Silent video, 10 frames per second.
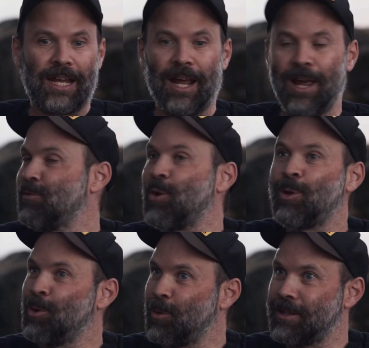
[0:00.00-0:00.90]
and I have no
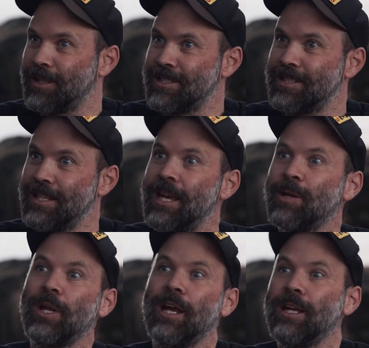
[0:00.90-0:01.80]
clue what they're
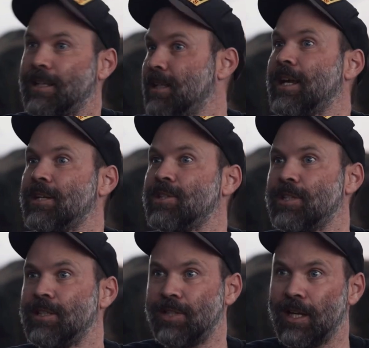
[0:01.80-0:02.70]
saying, but I can
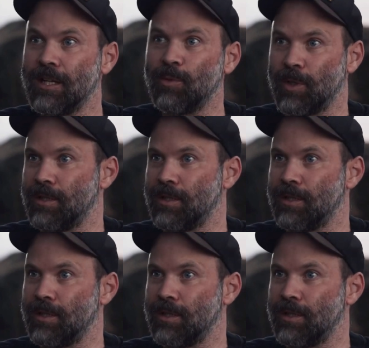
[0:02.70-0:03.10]
actually tell